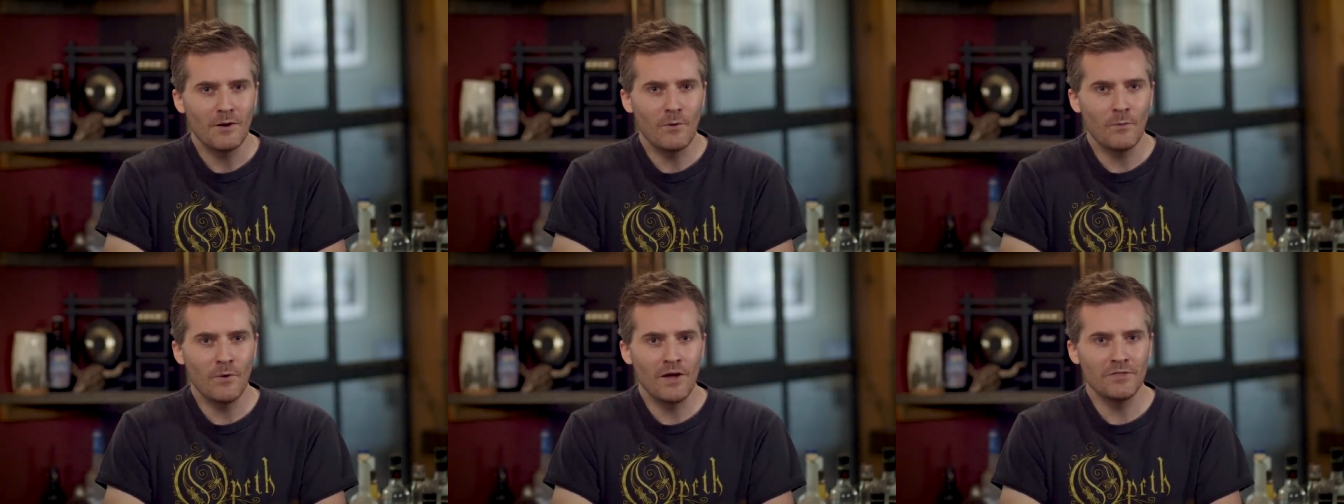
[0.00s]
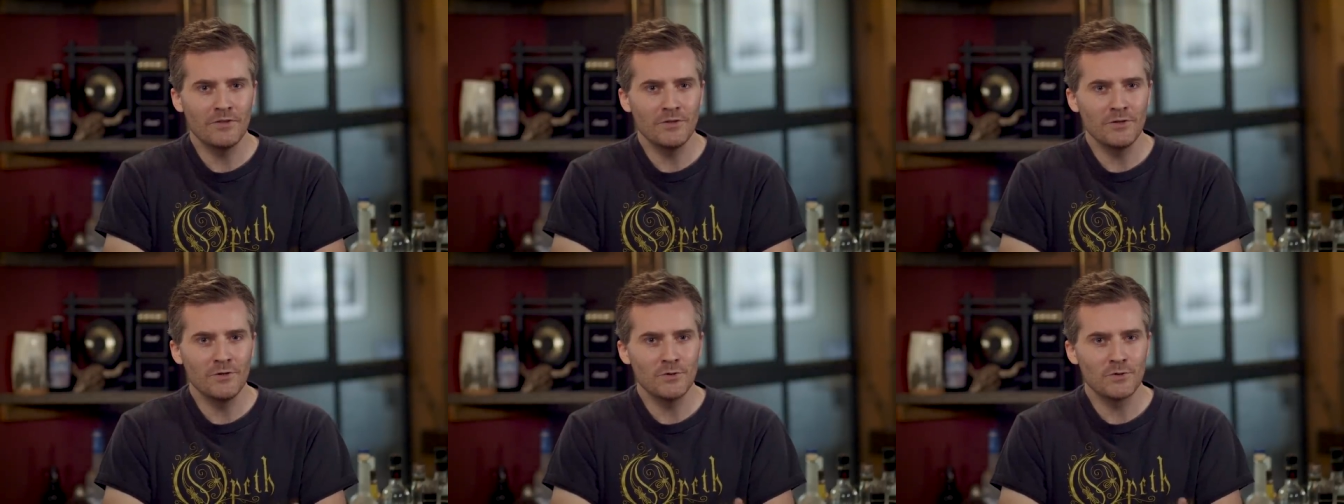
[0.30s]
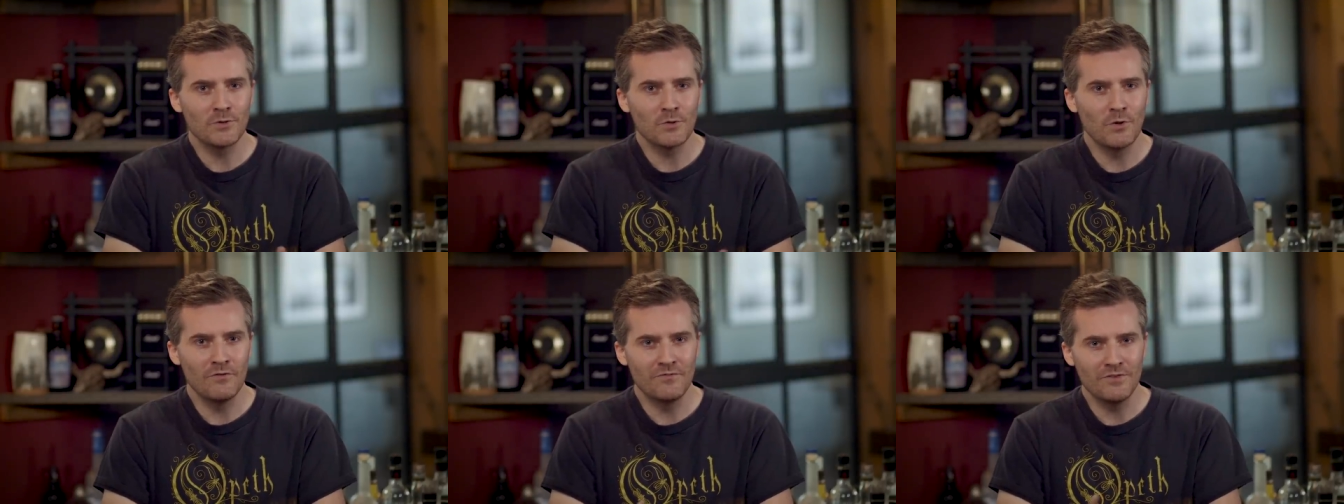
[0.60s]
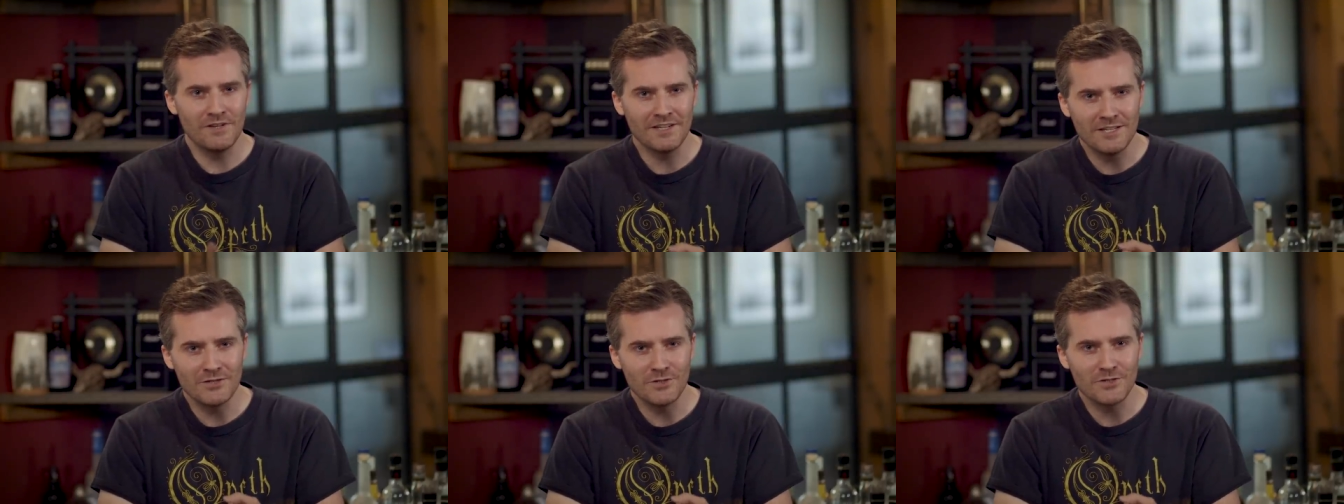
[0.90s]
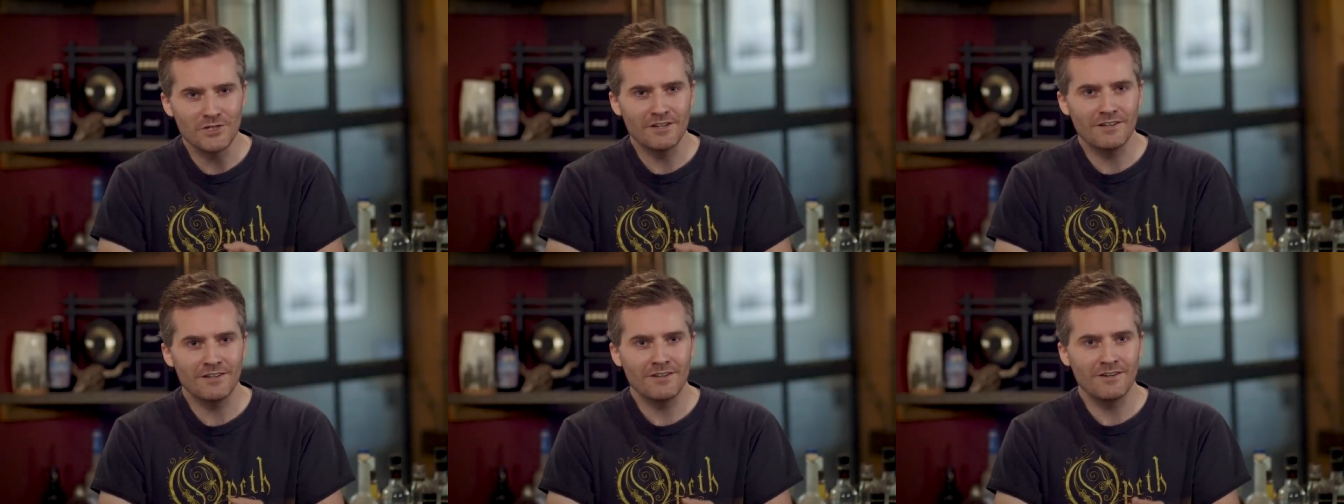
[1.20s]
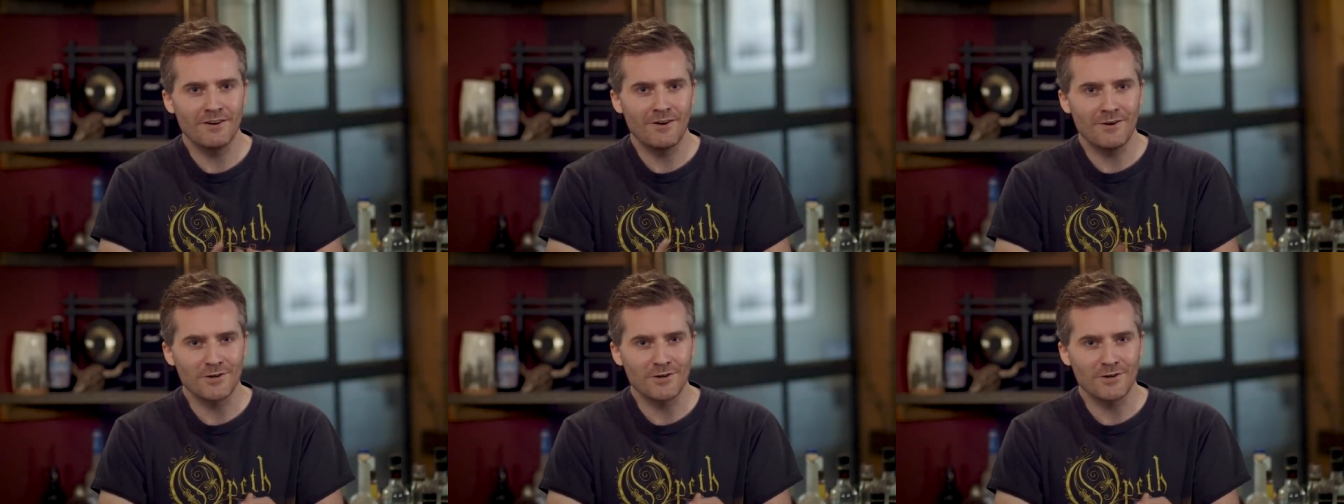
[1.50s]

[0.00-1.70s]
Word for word: when the new 12 Foot Ninja,